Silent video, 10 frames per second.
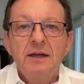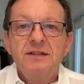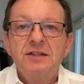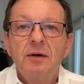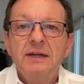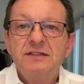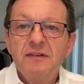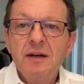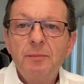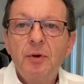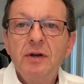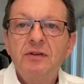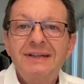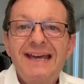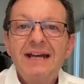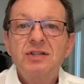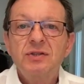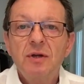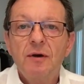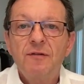So it's very important to get
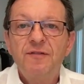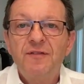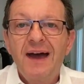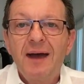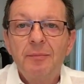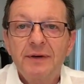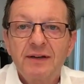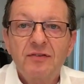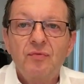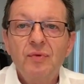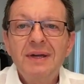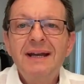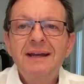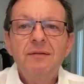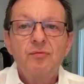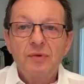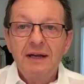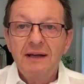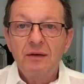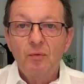to know fabrics really,
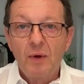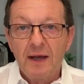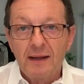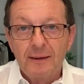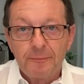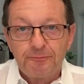really well.